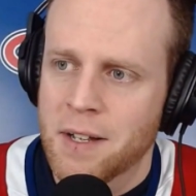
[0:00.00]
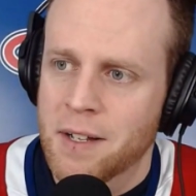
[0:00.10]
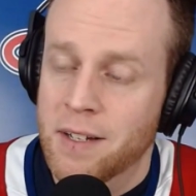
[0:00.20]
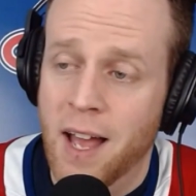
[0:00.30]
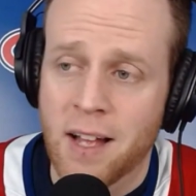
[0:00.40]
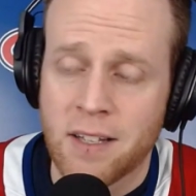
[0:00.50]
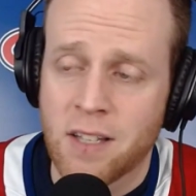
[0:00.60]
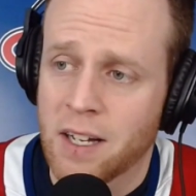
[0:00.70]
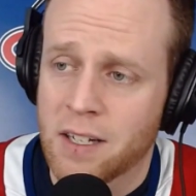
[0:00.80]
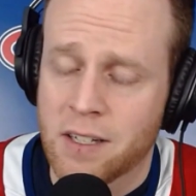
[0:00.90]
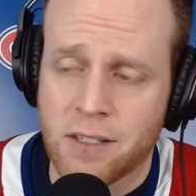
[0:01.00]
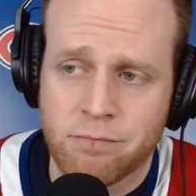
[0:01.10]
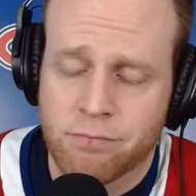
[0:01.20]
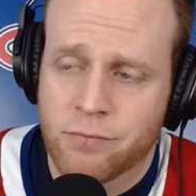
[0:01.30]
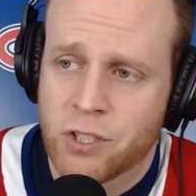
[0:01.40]
yeah, like,
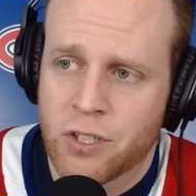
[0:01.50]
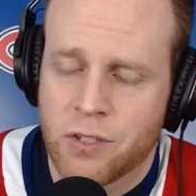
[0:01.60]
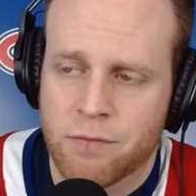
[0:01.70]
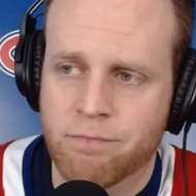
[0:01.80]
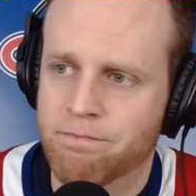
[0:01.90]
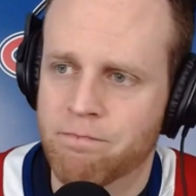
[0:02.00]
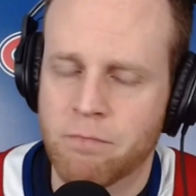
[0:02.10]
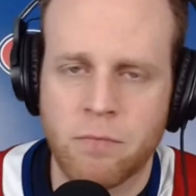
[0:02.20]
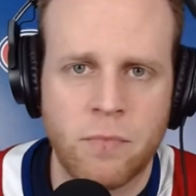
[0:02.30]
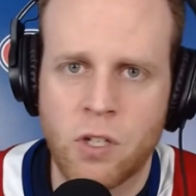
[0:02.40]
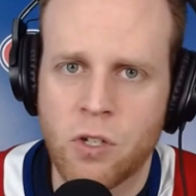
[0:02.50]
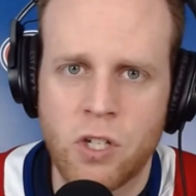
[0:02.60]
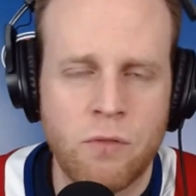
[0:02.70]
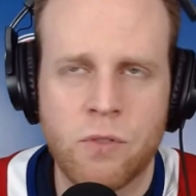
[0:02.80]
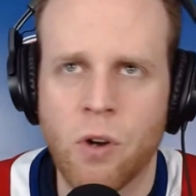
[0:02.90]
just
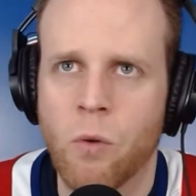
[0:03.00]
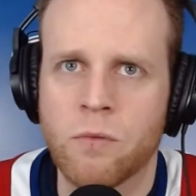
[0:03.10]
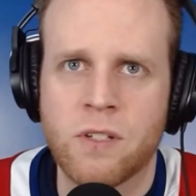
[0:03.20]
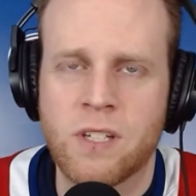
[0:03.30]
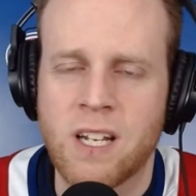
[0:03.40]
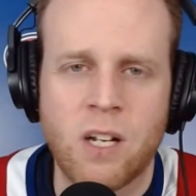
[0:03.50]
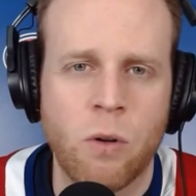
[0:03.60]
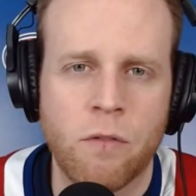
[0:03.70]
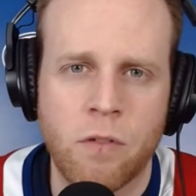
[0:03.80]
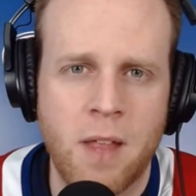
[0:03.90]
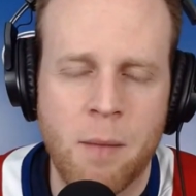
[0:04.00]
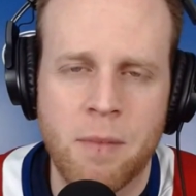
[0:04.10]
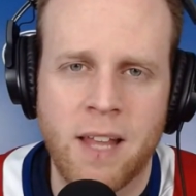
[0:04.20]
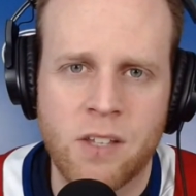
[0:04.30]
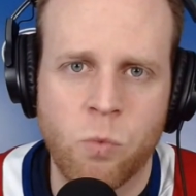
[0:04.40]
you don't see any quit from them,
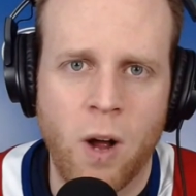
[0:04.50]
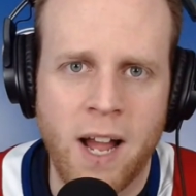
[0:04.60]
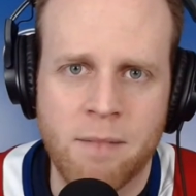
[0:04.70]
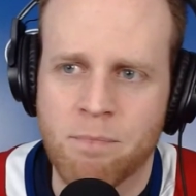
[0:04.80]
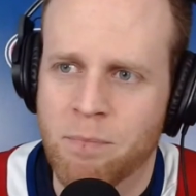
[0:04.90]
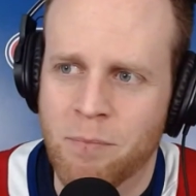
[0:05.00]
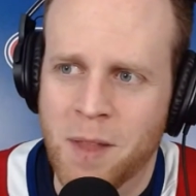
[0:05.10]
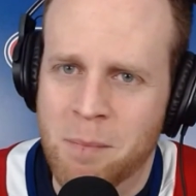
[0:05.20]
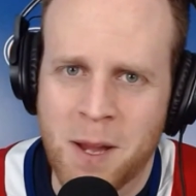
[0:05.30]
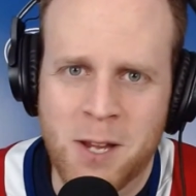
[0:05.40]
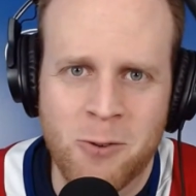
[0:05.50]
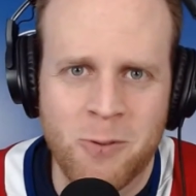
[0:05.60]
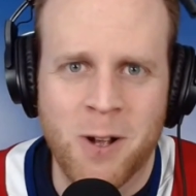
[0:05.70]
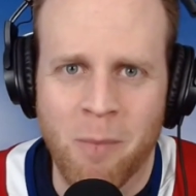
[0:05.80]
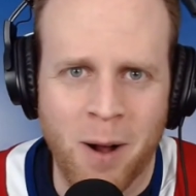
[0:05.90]
and that's why they make
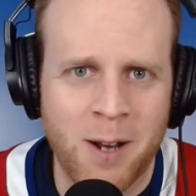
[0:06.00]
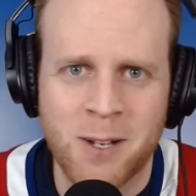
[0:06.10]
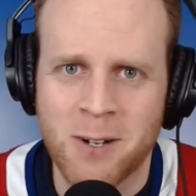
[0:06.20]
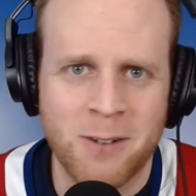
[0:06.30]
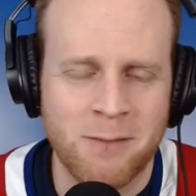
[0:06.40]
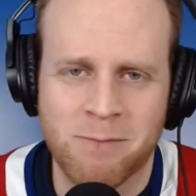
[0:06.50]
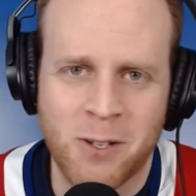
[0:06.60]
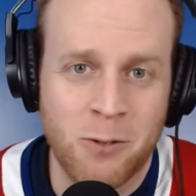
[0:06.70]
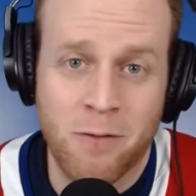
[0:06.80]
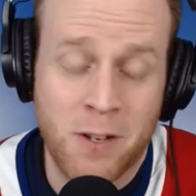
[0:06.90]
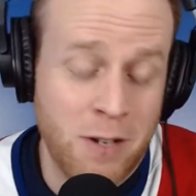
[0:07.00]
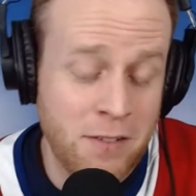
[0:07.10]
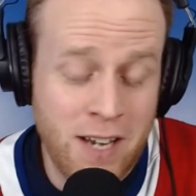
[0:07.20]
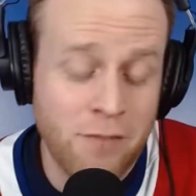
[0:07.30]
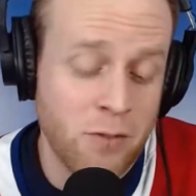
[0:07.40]
you come on here to do a video
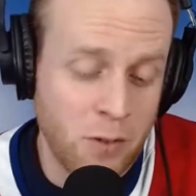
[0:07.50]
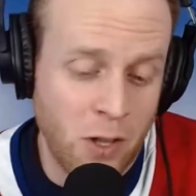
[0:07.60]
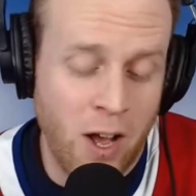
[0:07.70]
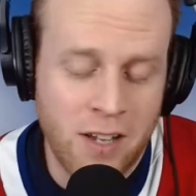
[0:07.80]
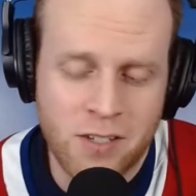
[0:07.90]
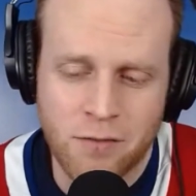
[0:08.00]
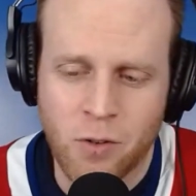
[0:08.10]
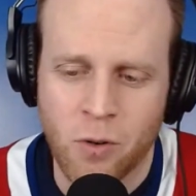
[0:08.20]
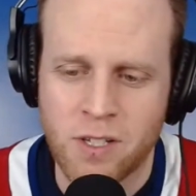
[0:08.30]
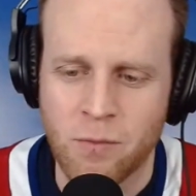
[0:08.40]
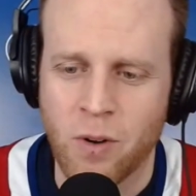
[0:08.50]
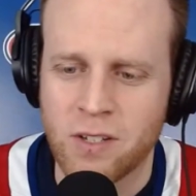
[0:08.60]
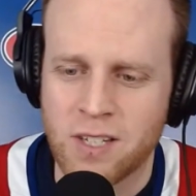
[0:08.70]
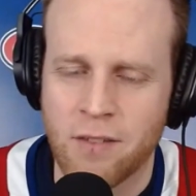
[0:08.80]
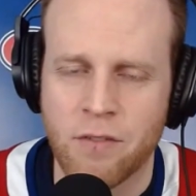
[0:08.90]
after a loss. Of course, it
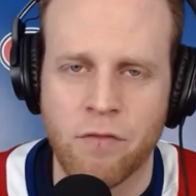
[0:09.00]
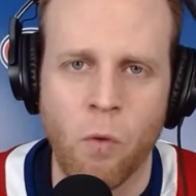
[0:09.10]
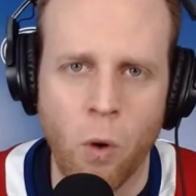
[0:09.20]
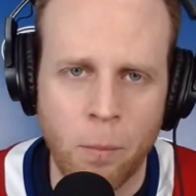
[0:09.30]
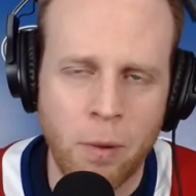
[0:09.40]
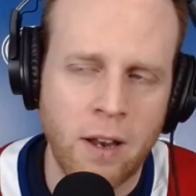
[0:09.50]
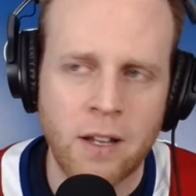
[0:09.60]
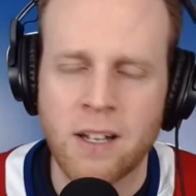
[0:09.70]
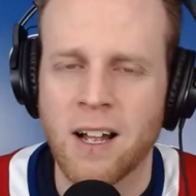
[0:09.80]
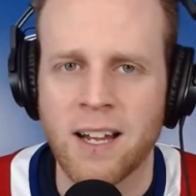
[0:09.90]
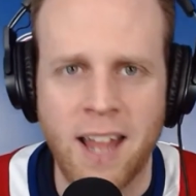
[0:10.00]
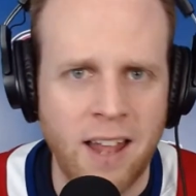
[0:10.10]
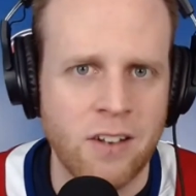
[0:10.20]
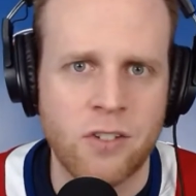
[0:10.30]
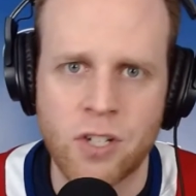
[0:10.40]
was 7-4, but
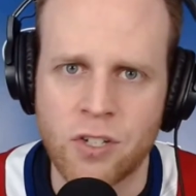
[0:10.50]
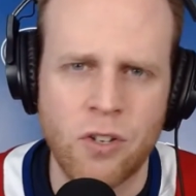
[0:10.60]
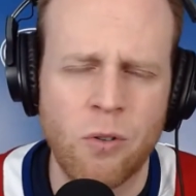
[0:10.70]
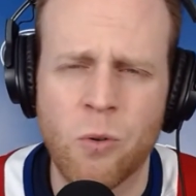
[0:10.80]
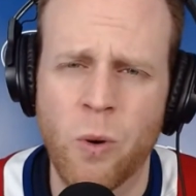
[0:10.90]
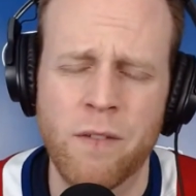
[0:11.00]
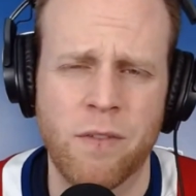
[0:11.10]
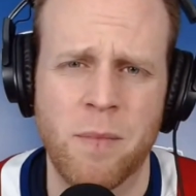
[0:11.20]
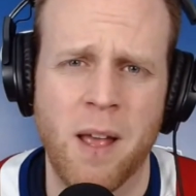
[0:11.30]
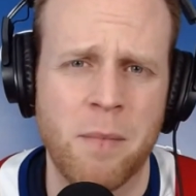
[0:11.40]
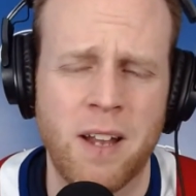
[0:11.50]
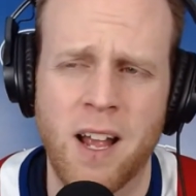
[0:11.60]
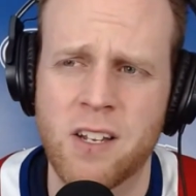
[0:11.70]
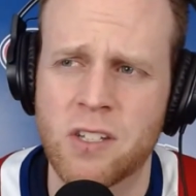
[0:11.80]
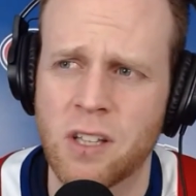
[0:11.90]
again, just no quit from them, and
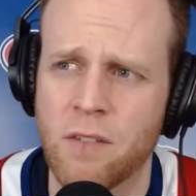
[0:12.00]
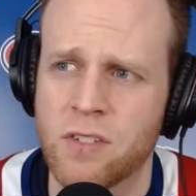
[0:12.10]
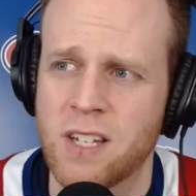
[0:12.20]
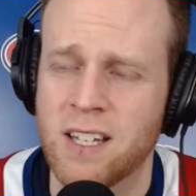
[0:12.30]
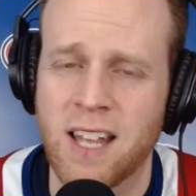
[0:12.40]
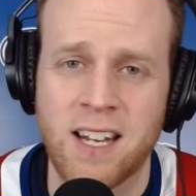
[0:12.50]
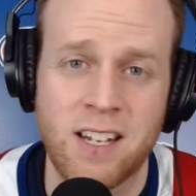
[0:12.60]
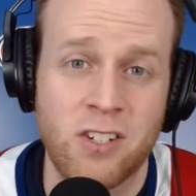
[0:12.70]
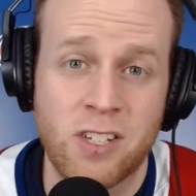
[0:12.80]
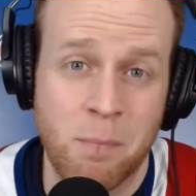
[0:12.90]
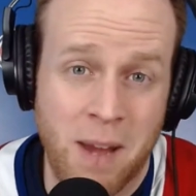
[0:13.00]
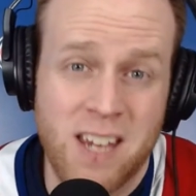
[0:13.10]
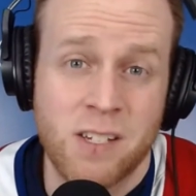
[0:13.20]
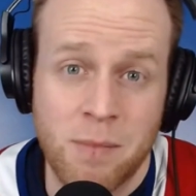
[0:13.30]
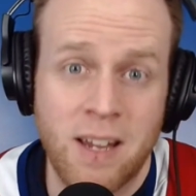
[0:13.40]
I just love seeing that, and it just
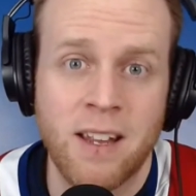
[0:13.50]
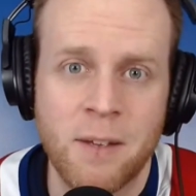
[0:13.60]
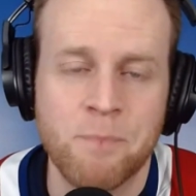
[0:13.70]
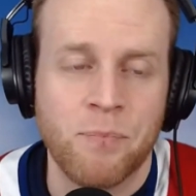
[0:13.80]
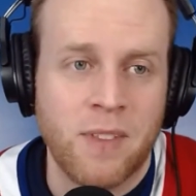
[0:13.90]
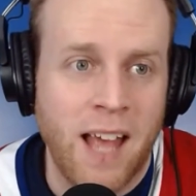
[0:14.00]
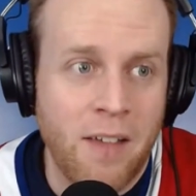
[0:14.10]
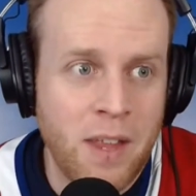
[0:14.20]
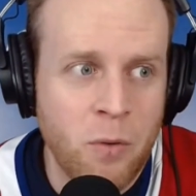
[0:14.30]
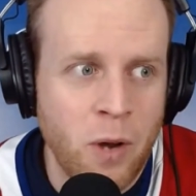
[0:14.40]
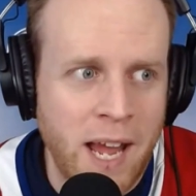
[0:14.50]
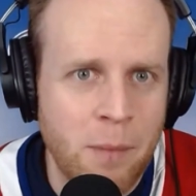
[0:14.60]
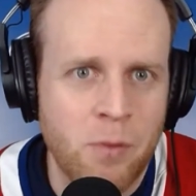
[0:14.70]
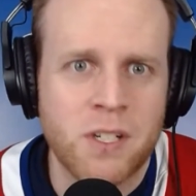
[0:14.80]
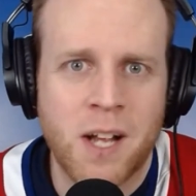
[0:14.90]
amazed me how they were
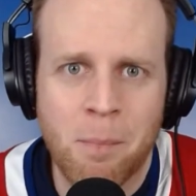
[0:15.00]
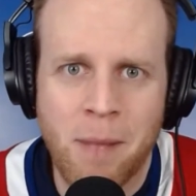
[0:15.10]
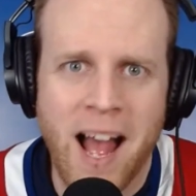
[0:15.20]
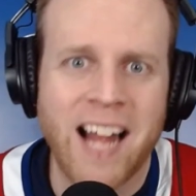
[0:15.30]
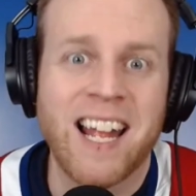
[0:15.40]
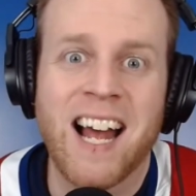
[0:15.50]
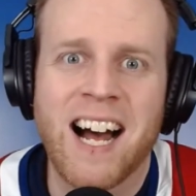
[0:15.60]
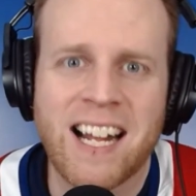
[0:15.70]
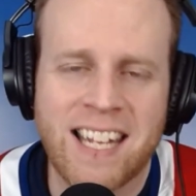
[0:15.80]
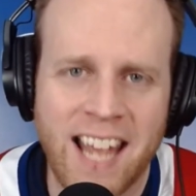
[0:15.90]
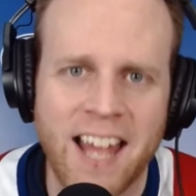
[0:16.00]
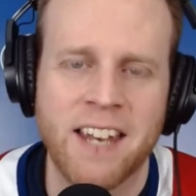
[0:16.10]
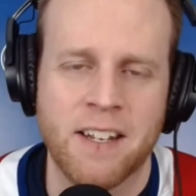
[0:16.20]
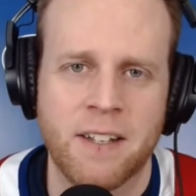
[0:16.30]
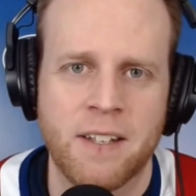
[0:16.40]
able to come back
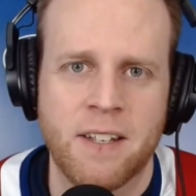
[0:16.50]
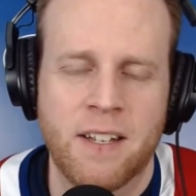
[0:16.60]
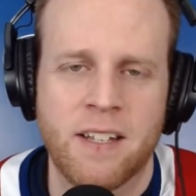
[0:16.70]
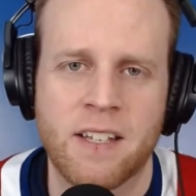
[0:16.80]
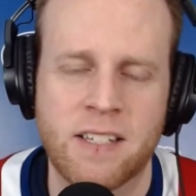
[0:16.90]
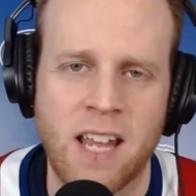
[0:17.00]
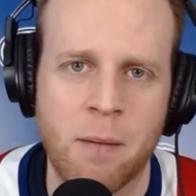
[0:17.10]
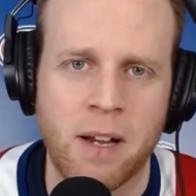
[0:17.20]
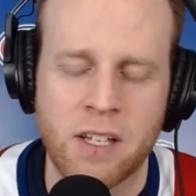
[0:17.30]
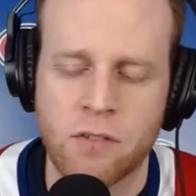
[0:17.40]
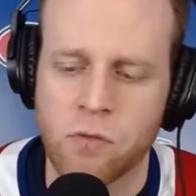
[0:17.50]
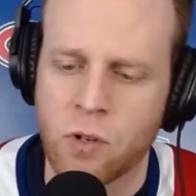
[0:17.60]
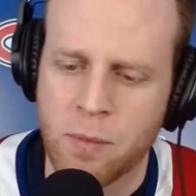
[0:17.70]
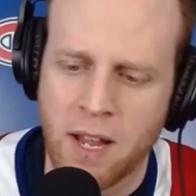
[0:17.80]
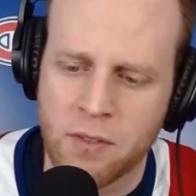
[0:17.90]
again in this game against the
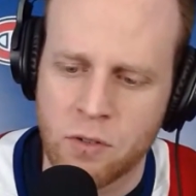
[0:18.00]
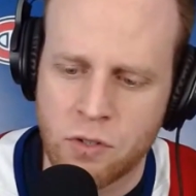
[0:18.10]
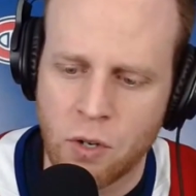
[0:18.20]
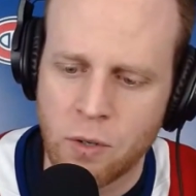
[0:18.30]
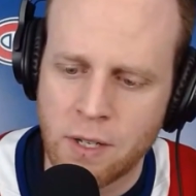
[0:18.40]
Florida Panthers. So,